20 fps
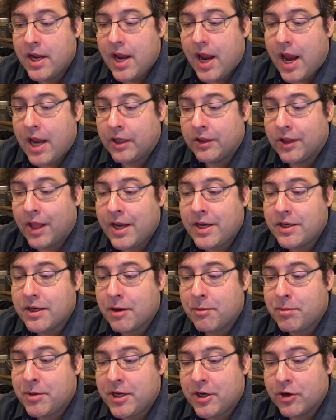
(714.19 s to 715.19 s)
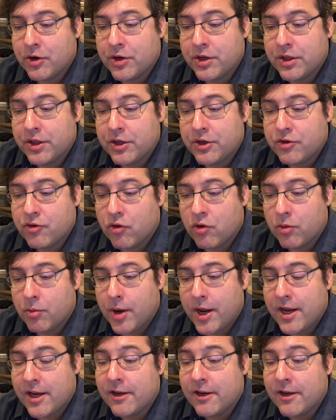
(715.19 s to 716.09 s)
and light appeared in the doorway,